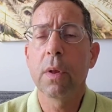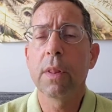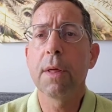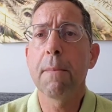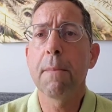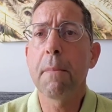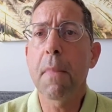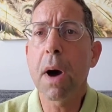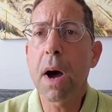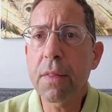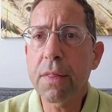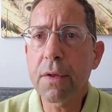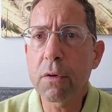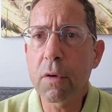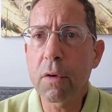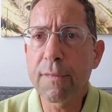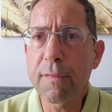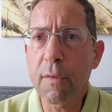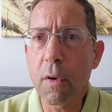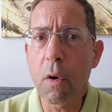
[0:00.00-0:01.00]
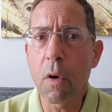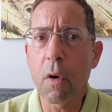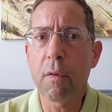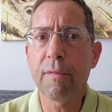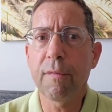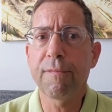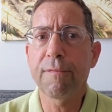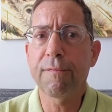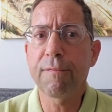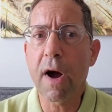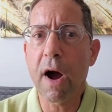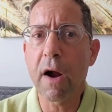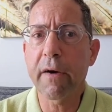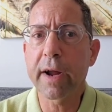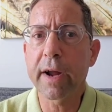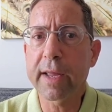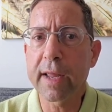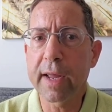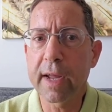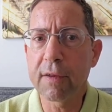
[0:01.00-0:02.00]
when the mother of all
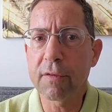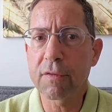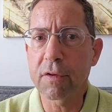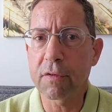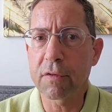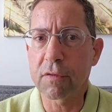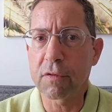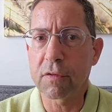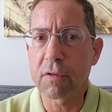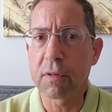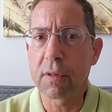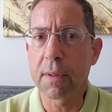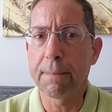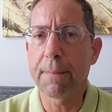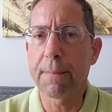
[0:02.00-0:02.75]
FARA cases,